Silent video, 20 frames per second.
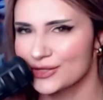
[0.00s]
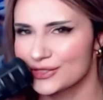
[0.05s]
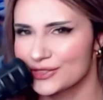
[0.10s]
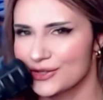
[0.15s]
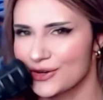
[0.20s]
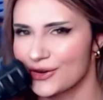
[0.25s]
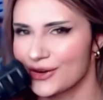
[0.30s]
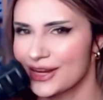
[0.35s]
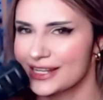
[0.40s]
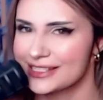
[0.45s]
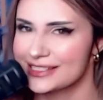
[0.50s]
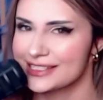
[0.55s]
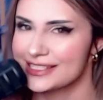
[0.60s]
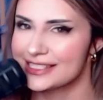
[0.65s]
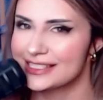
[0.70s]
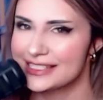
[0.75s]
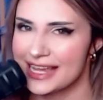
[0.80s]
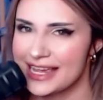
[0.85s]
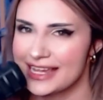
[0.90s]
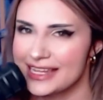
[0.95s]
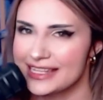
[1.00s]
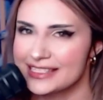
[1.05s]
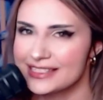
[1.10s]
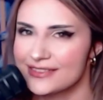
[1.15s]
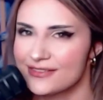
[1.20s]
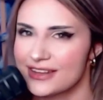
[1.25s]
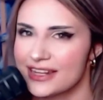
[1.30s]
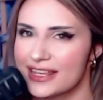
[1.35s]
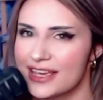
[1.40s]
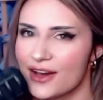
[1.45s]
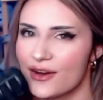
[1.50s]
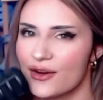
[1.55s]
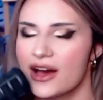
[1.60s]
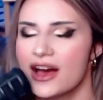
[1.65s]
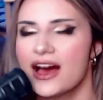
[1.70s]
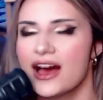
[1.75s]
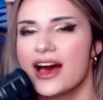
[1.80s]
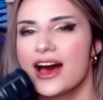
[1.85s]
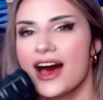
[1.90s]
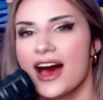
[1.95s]
girl, and in today's video,
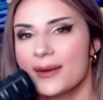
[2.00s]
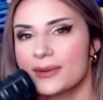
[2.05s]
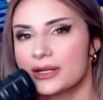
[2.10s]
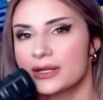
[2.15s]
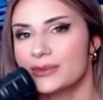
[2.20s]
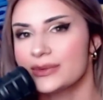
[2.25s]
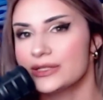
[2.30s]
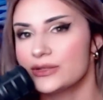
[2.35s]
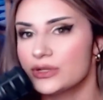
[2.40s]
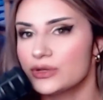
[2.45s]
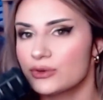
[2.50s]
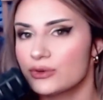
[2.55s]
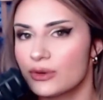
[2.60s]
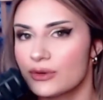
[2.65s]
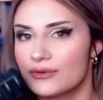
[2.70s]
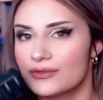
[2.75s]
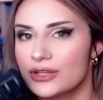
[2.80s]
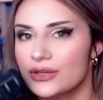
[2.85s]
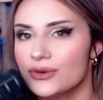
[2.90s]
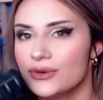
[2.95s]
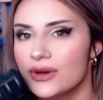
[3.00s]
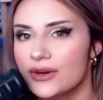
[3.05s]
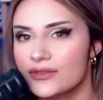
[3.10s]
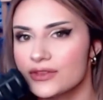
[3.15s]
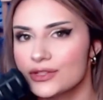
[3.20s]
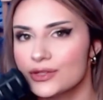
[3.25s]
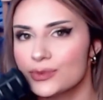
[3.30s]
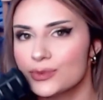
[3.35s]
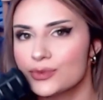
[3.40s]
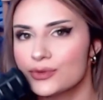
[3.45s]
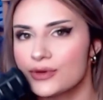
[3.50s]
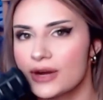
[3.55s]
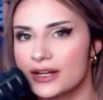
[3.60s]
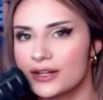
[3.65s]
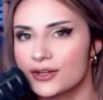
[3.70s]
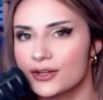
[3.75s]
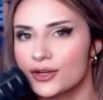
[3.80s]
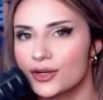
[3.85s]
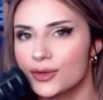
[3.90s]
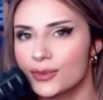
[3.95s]
I'm going to be doing a review of the new
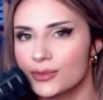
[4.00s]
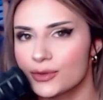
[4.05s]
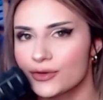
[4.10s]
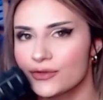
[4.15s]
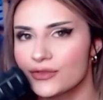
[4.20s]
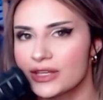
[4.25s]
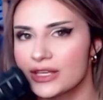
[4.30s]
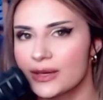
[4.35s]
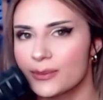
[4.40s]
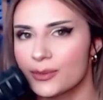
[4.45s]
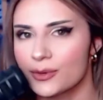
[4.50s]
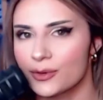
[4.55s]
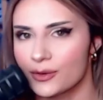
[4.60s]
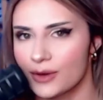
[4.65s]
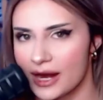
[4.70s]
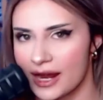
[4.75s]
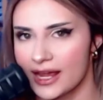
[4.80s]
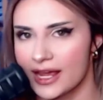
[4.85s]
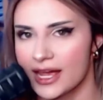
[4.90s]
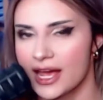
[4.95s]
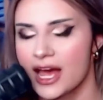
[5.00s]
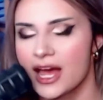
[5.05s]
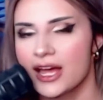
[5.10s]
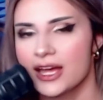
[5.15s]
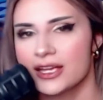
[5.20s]
Predator movie, Prey.